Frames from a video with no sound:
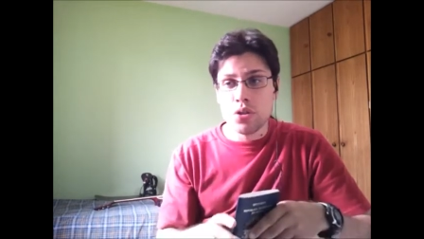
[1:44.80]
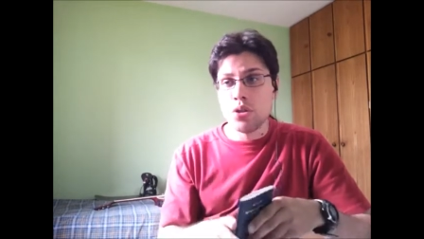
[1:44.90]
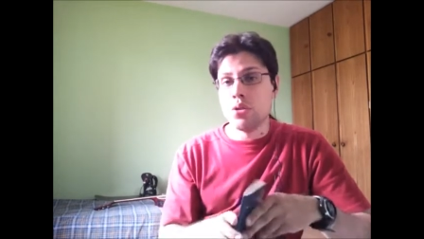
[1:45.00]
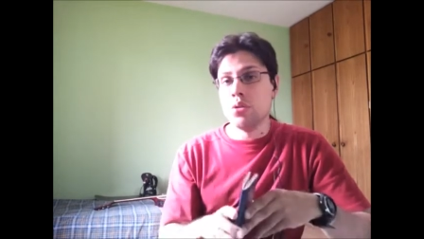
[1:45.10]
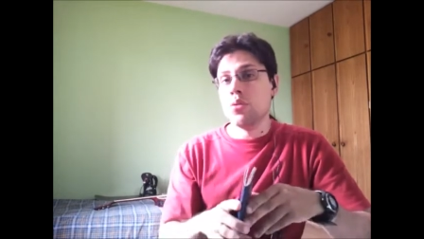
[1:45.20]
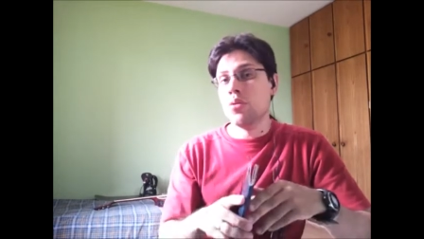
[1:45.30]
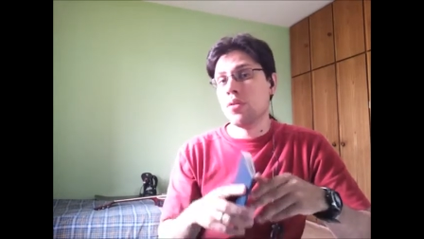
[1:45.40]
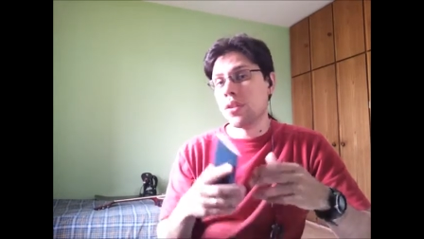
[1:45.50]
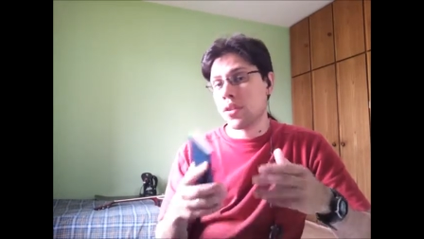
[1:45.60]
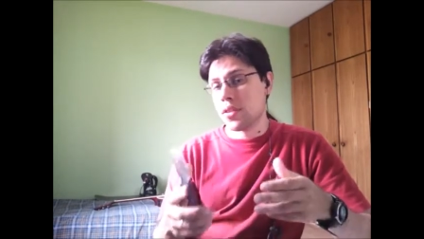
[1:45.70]

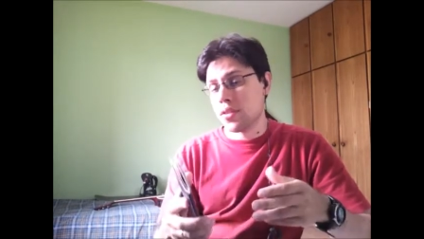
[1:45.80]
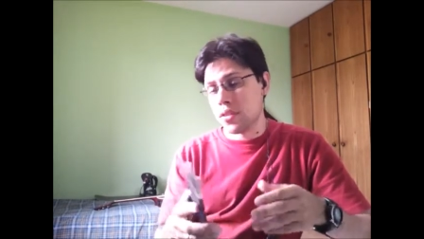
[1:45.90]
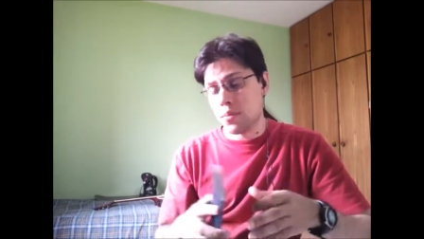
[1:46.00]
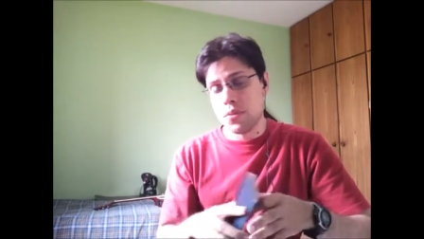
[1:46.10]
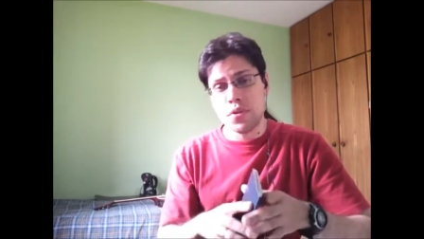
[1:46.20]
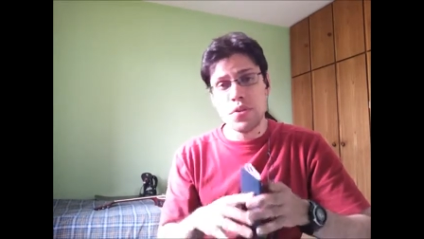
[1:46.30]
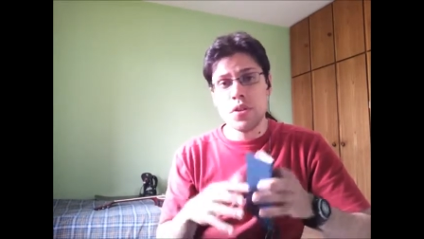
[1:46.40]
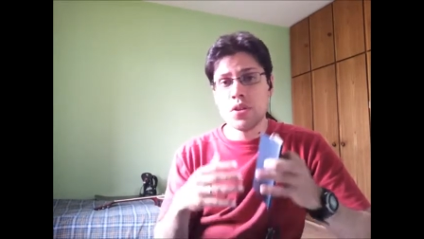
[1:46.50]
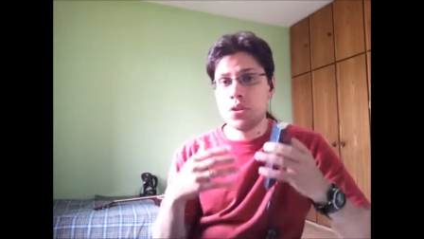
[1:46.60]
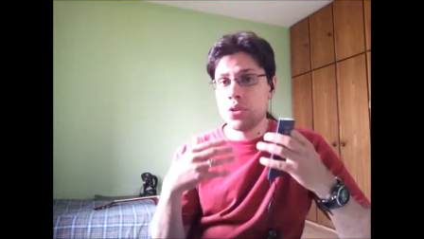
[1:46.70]
to
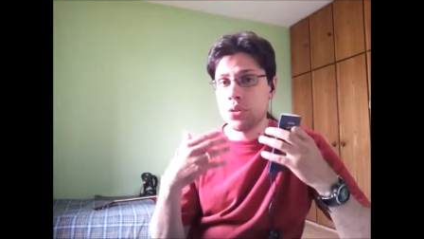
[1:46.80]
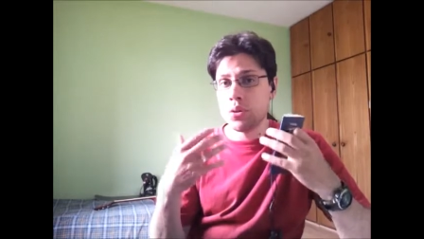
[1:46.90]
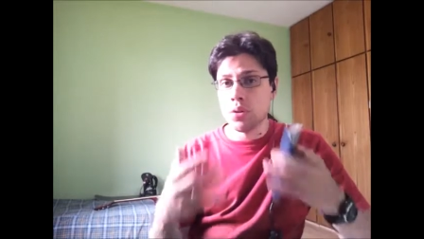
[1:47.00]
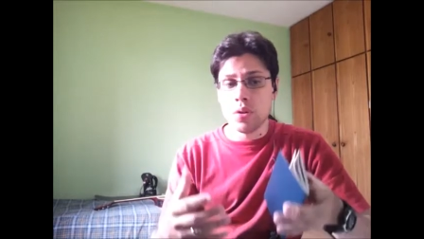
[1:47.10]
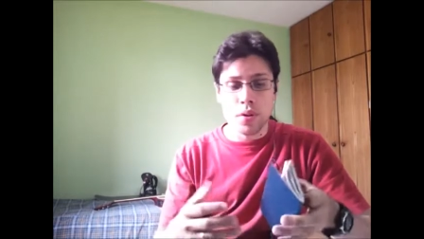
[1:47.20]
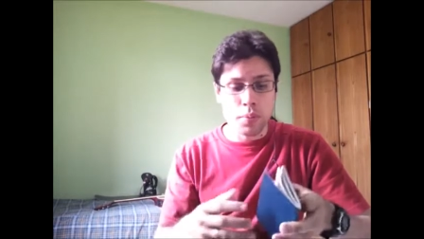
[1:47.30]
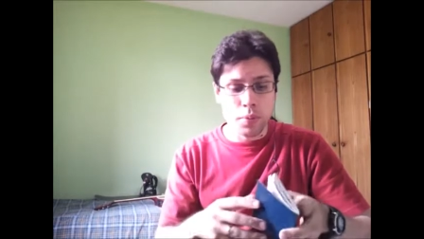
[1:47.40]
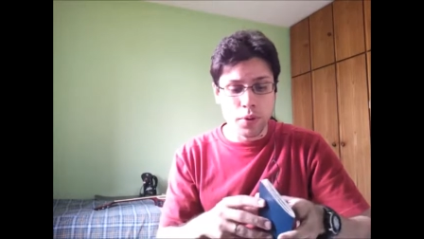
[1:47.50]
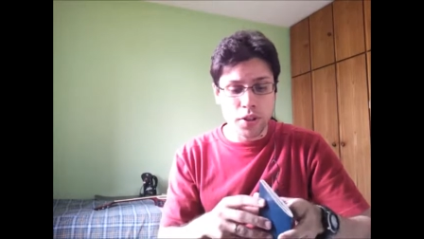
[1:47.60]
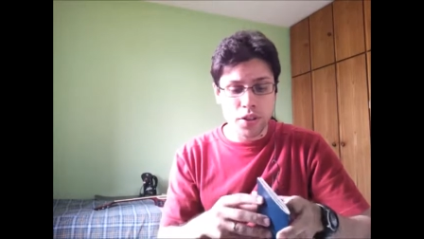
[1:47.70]
customs, to the
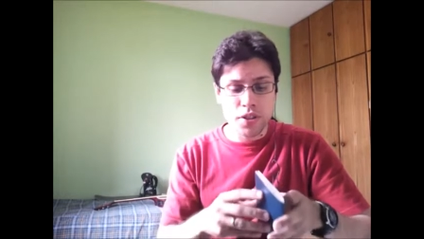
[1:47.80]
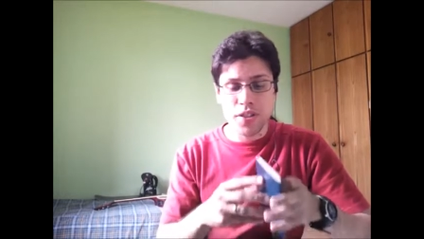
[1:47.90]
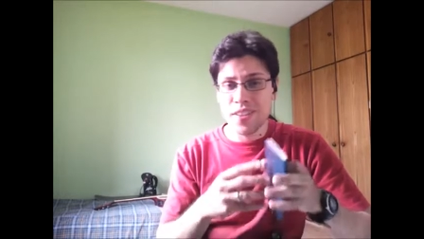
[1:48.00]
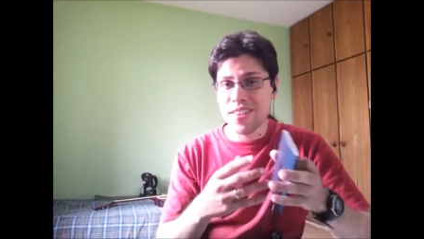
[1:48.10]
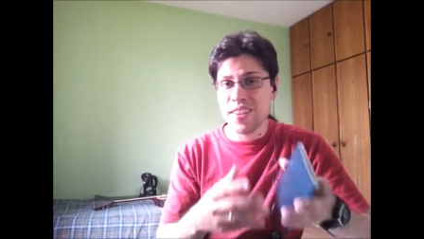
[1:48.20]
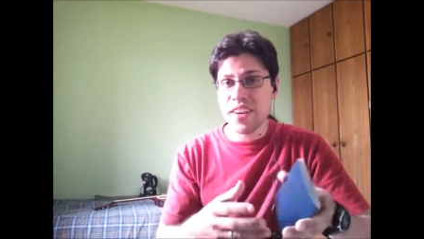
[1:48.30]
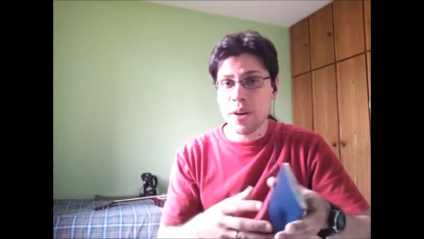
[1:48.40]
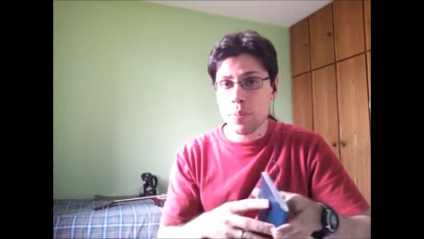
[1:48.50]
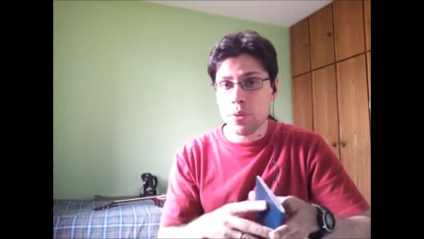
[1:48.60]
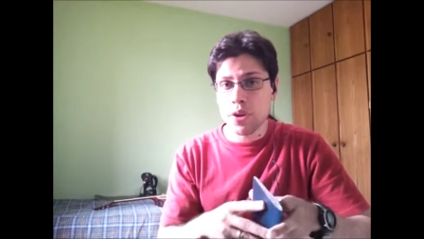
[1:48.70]
police, in the
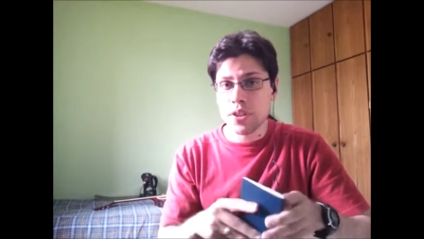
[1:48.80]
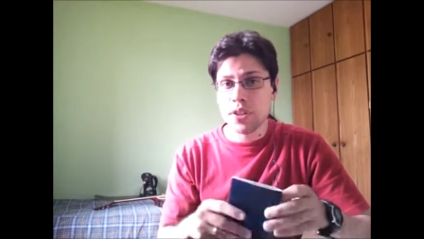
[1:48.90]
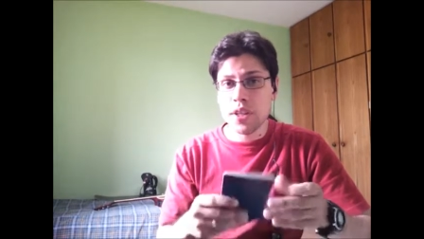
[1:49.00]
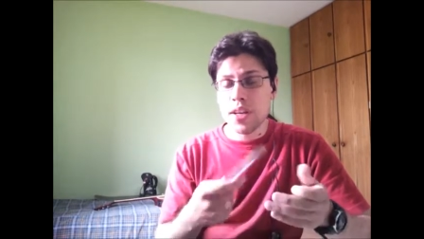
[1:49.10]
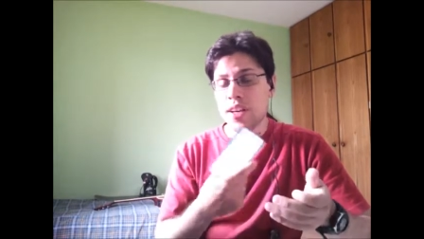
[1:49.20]
airport,